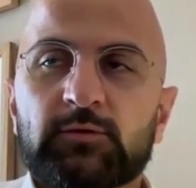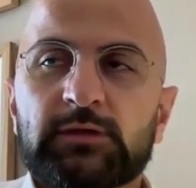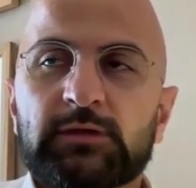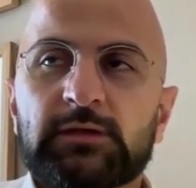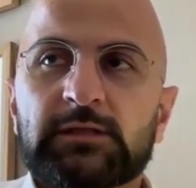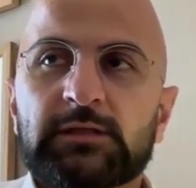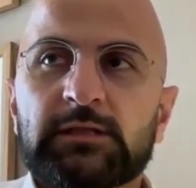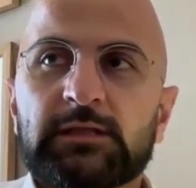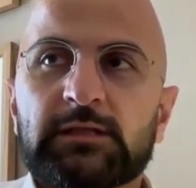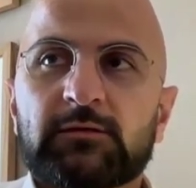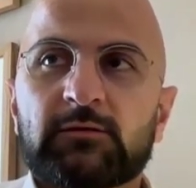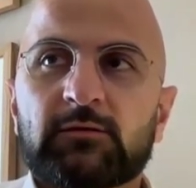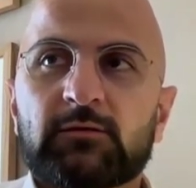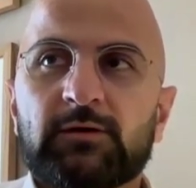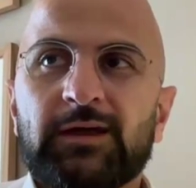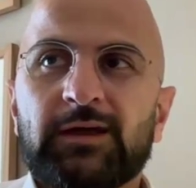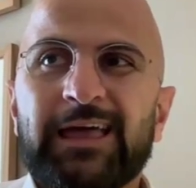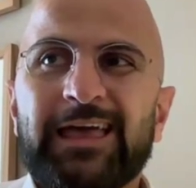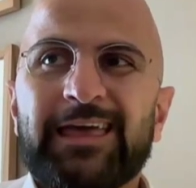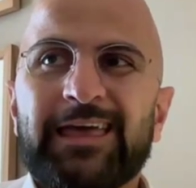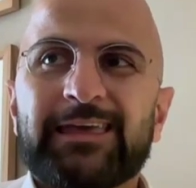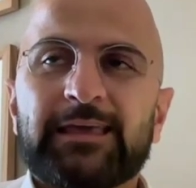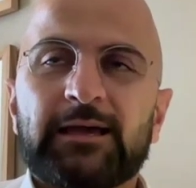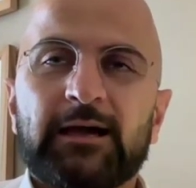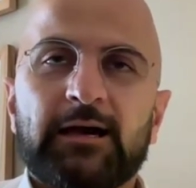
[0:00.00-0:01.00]
do you think that
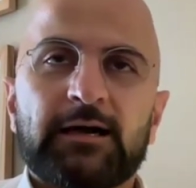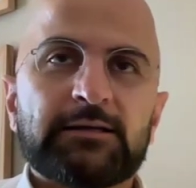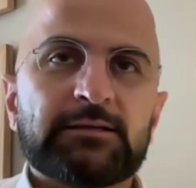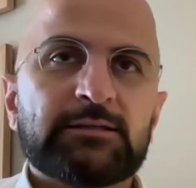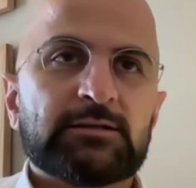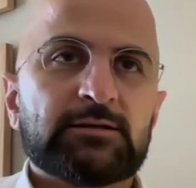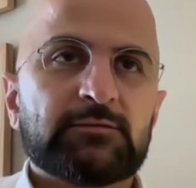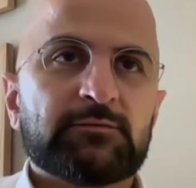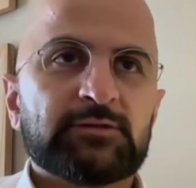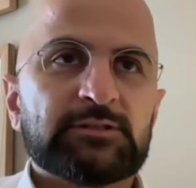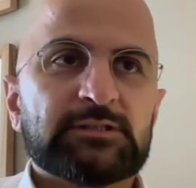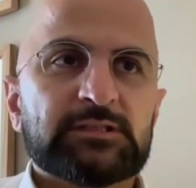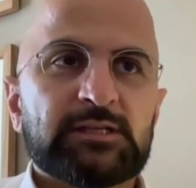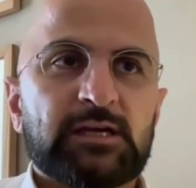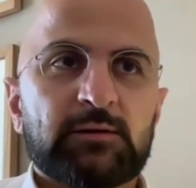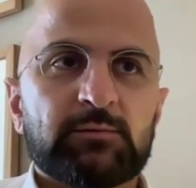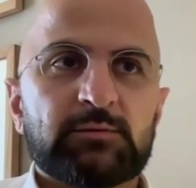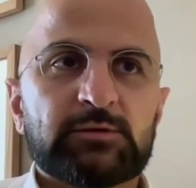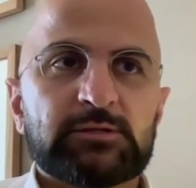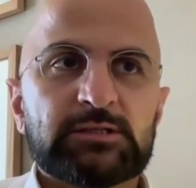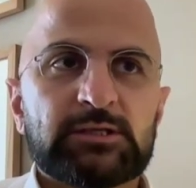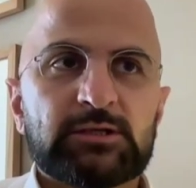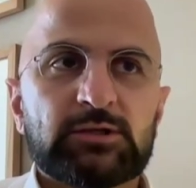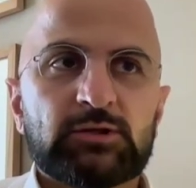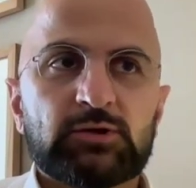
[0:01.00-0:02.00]
the AI-driven
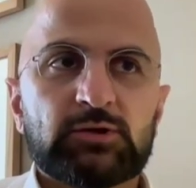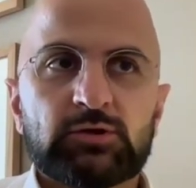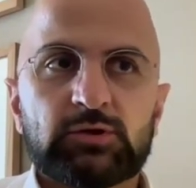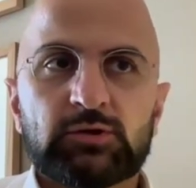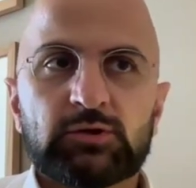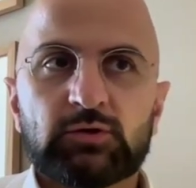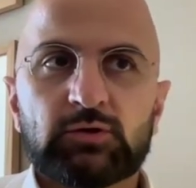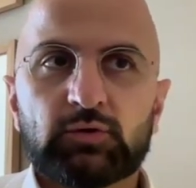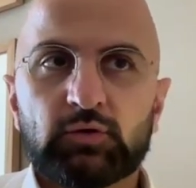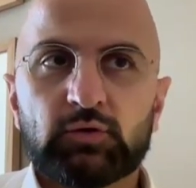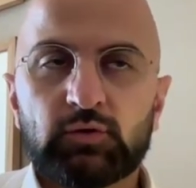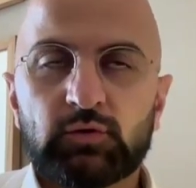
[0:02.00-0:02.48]
cybersecurity